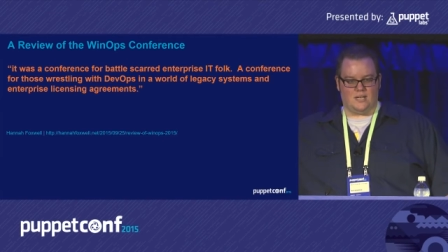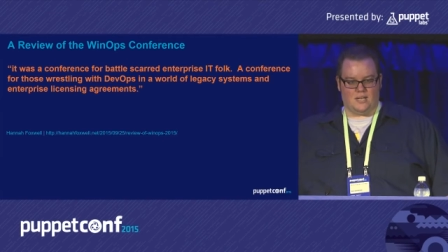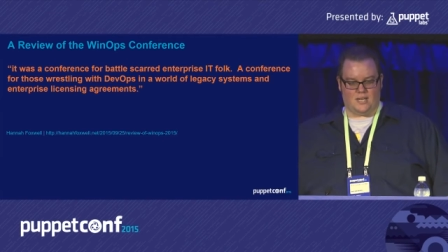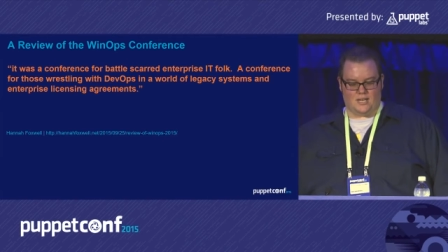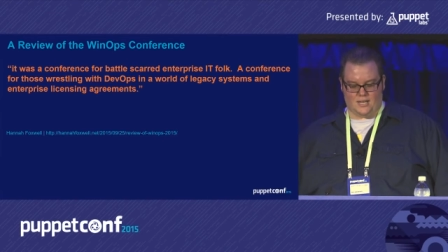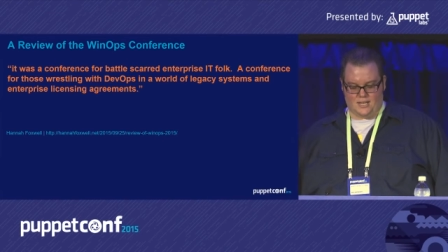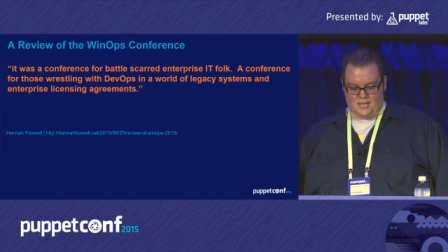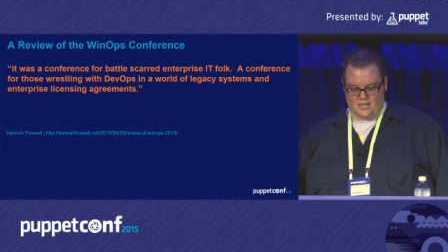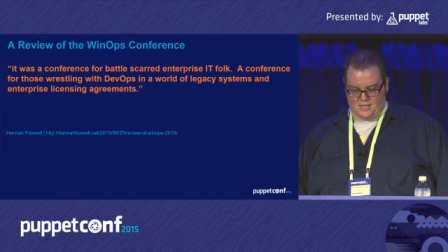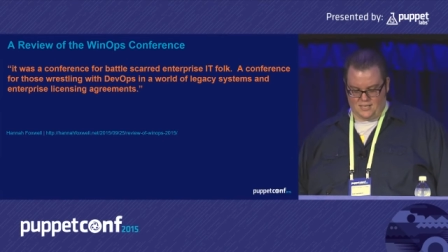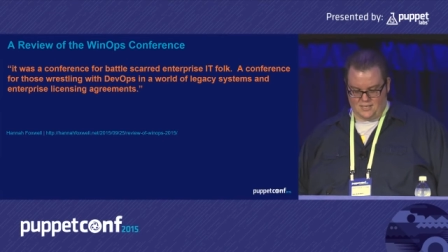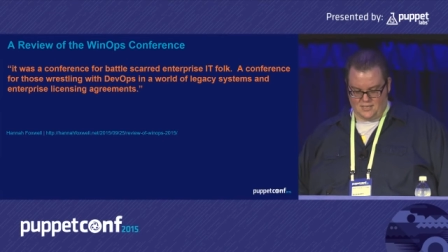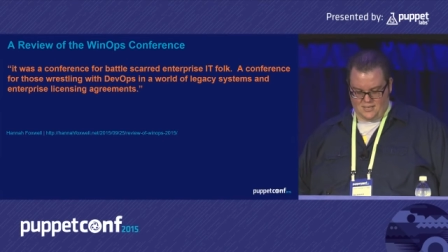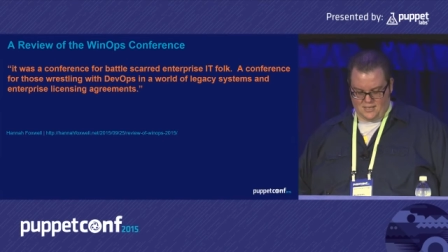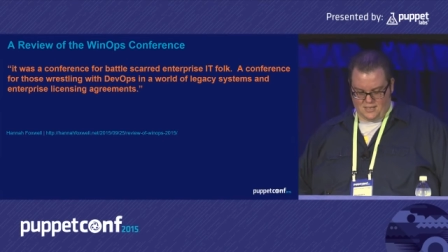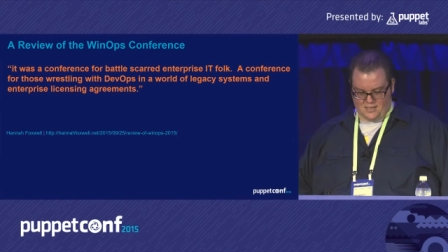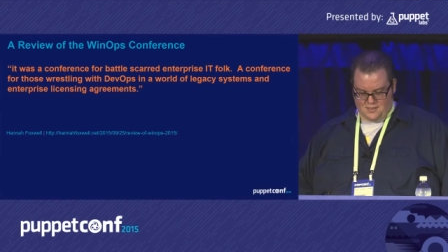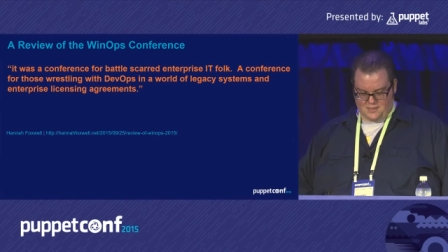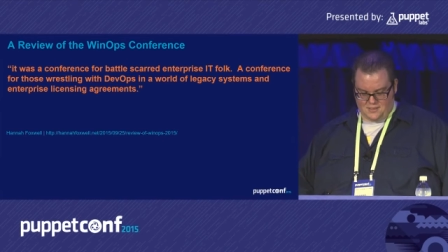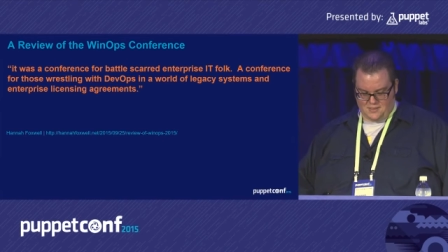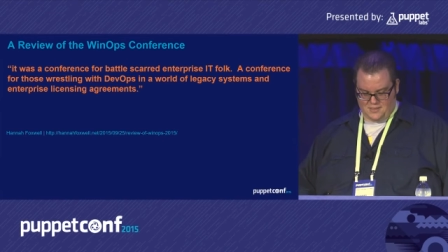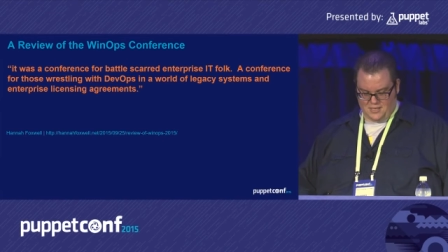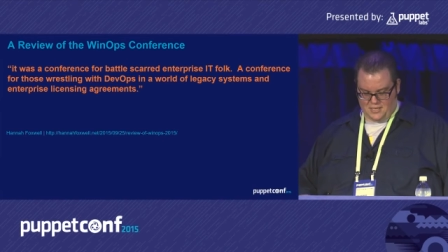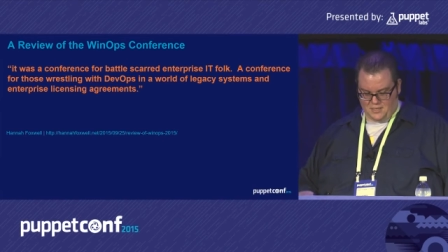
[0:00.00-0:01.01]
Uh, I, I,
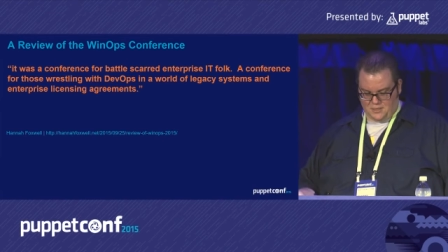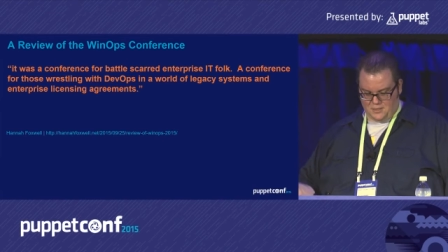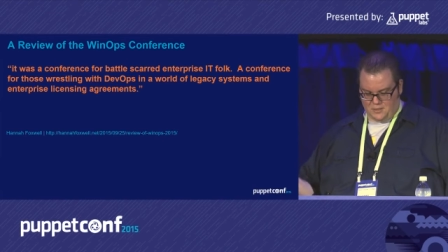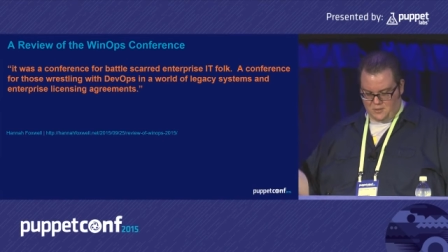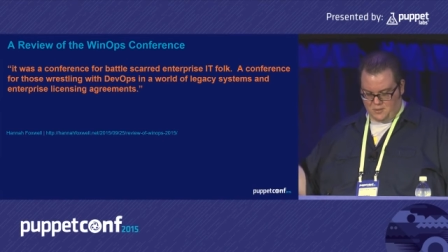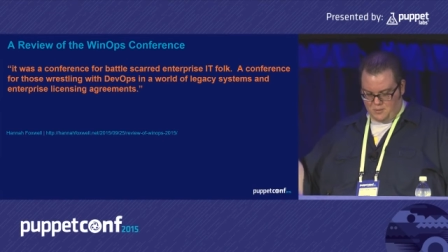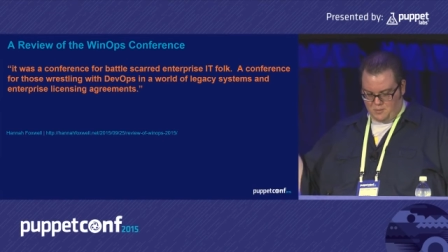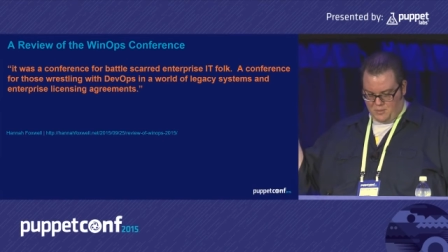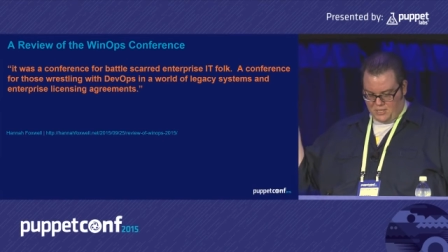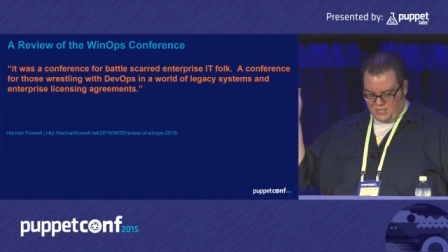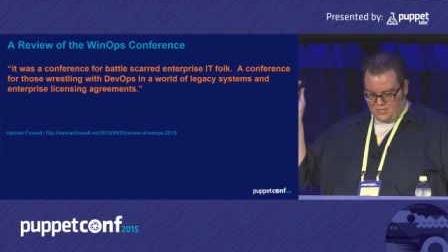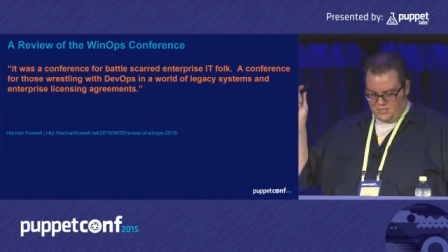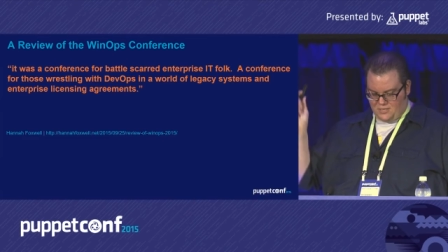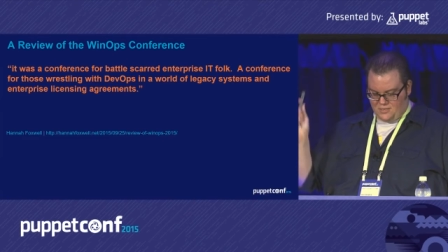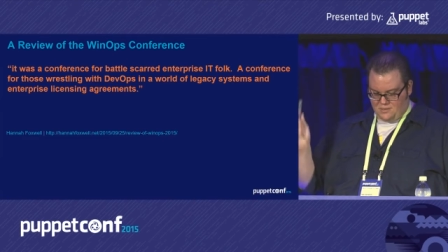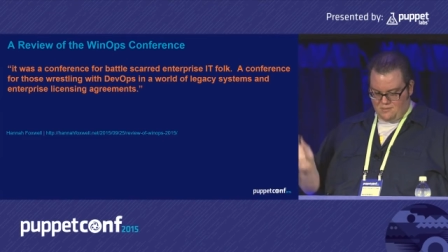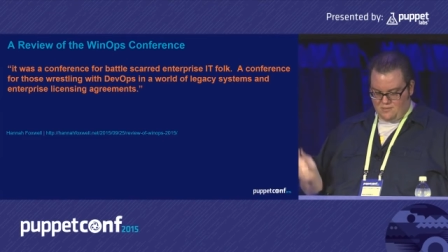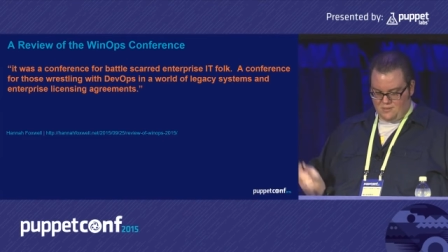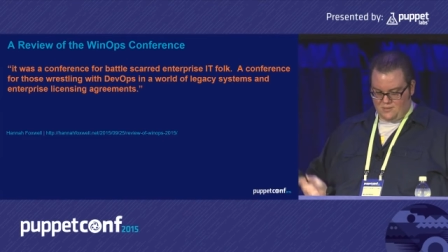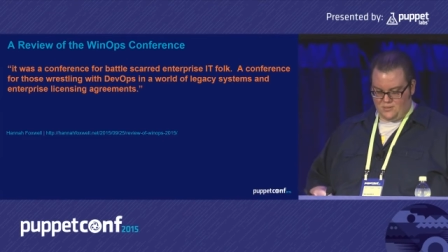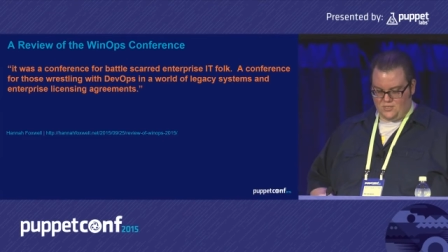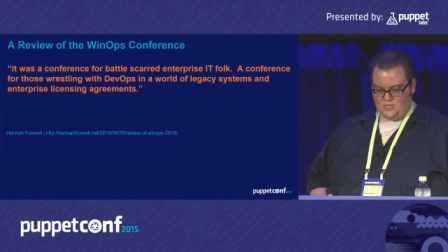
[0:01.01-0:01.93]
think Luke had mentioned